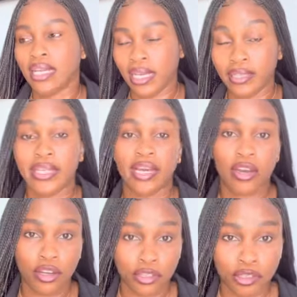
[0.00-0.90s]
in their
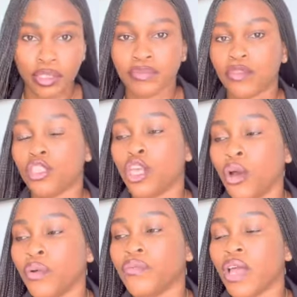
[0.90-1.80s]
country.
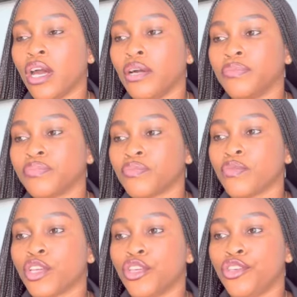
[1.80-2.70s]
So
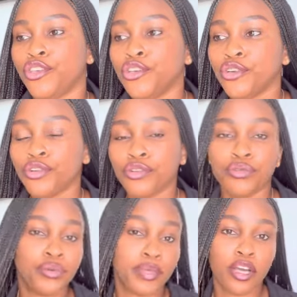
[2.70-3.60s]
you
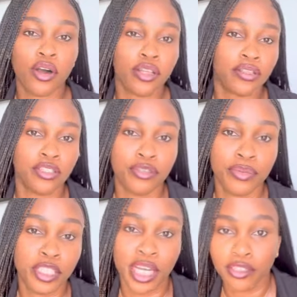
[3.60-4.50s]
will be called, you'll
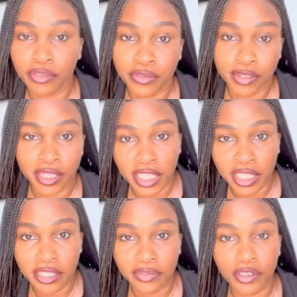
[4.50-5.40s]
be scheduled for an
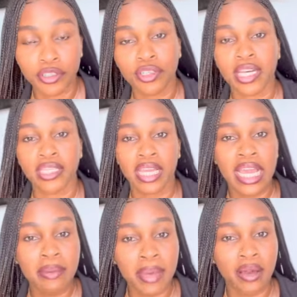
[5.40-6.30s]
interview, you get the
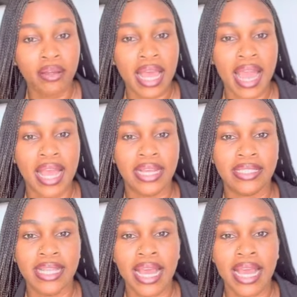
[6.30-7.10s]
email, and